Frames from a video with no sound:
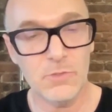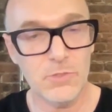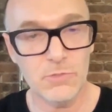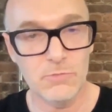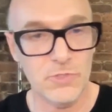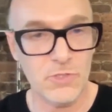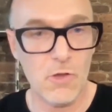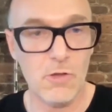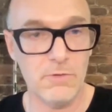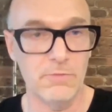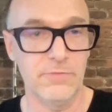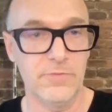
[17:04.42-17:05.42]
or to
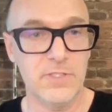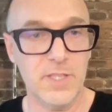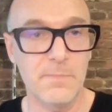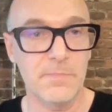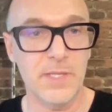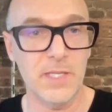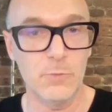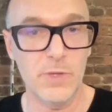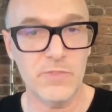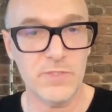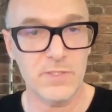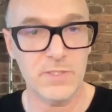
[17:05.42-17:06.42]
solve something
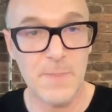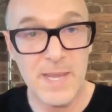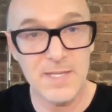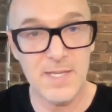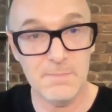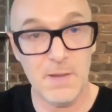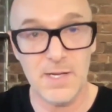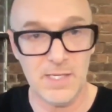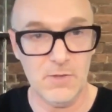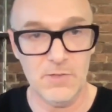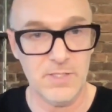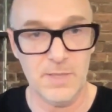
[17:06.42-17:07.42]
with yeah. spending
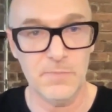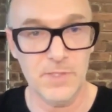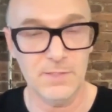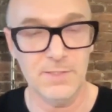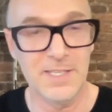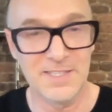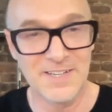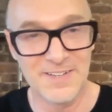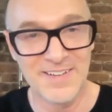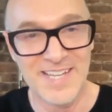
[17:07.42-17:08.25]
money on something?